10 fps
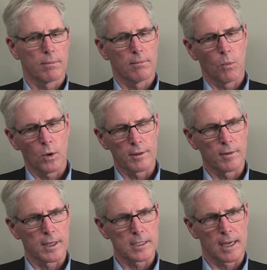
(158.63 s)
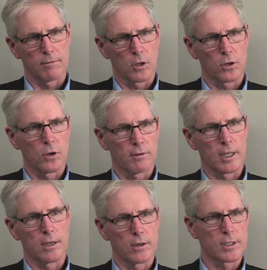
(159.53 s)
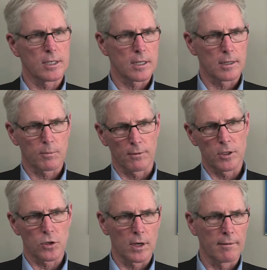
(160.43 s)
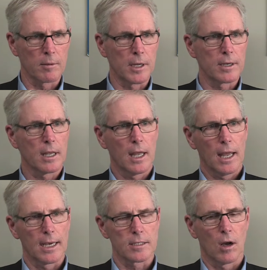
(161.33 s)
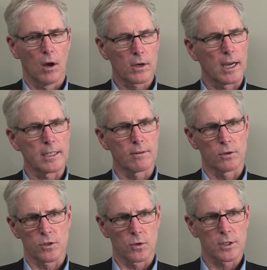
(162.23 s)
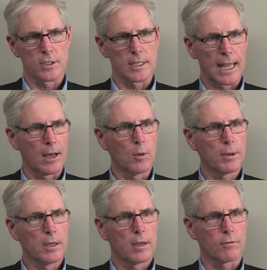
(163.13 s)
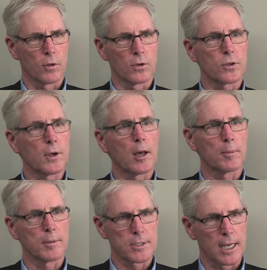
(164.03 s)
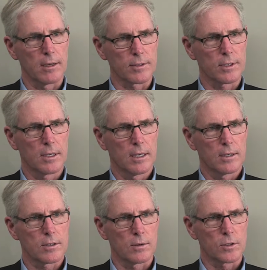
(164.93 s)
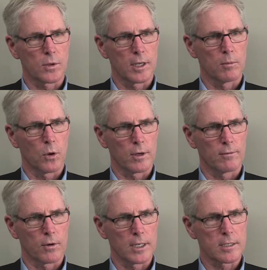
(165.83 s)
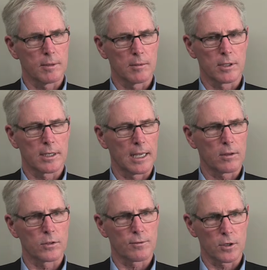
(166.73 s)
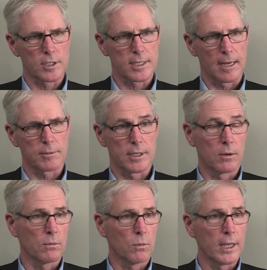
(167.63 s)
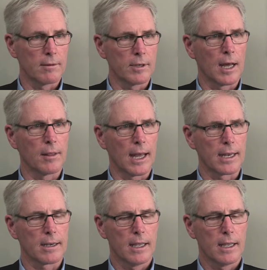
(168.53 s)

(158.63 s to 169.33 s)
One of the things I've learned over the years is that the provincial government has all kinds of resources and help for those who help themselves. So it's really important for us to be able to take those first steps, and we have done that.